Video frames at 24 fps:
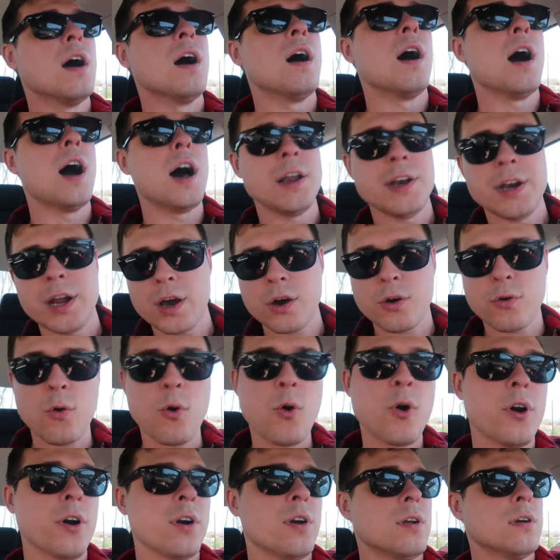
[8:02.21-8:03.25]
Honda
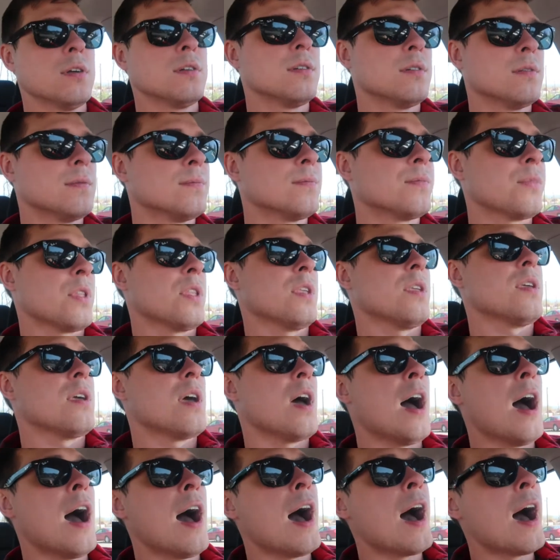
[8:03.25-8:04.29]
Accord, the
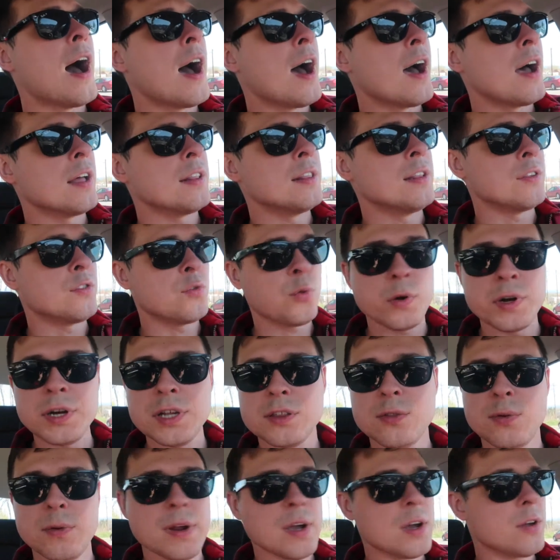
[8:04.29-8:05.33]

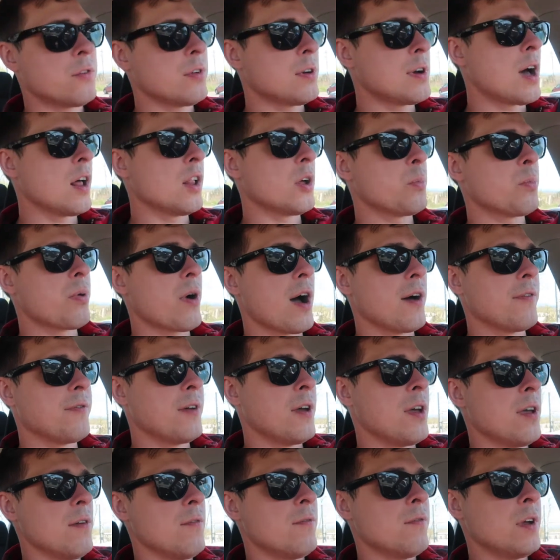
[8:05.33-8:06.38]
$2,300
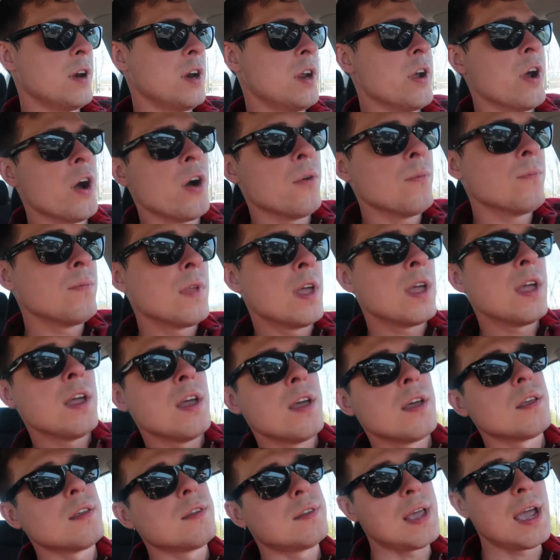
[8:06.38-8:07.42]
profit video,
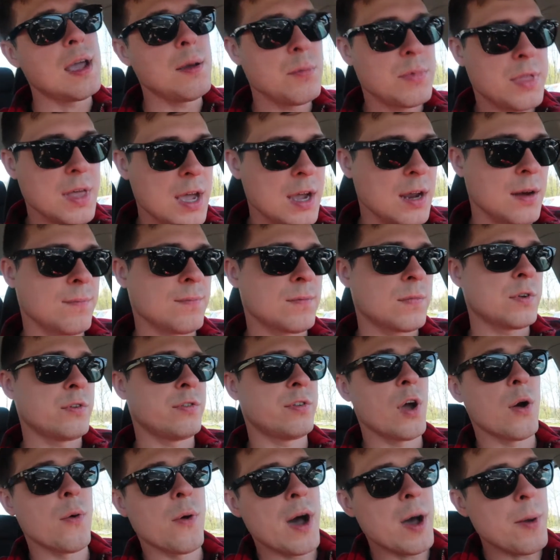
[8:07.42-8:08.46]
same thing.
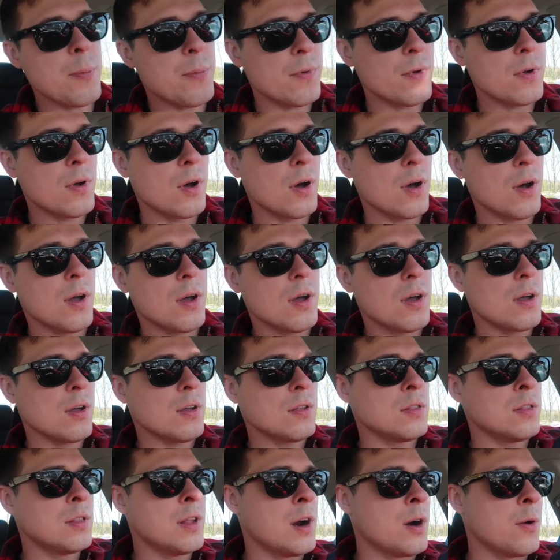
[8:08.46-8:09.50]
Show up.
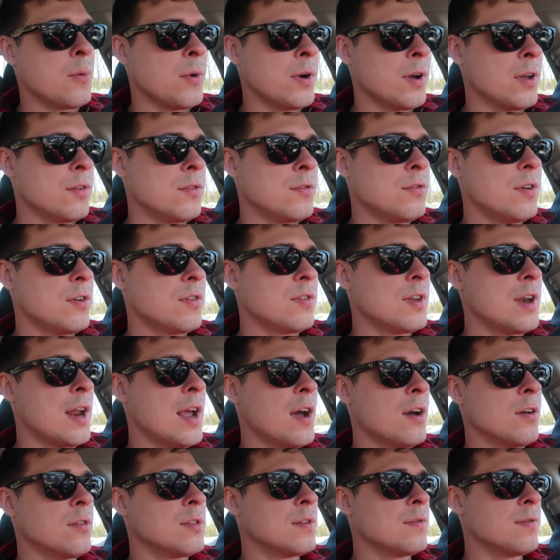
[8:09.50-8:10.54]
There it was just
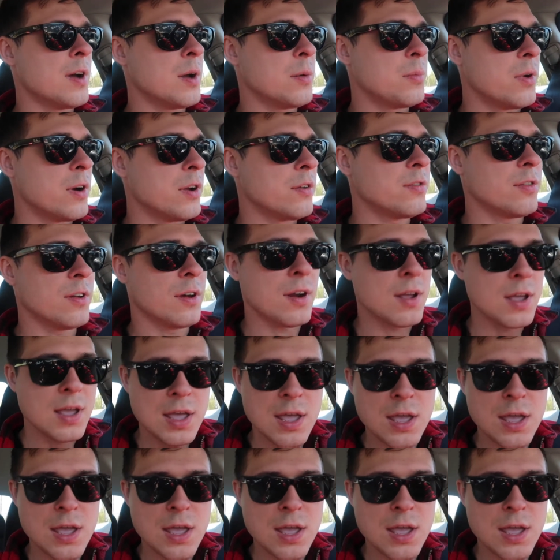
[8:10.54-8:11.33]
now, the vibration.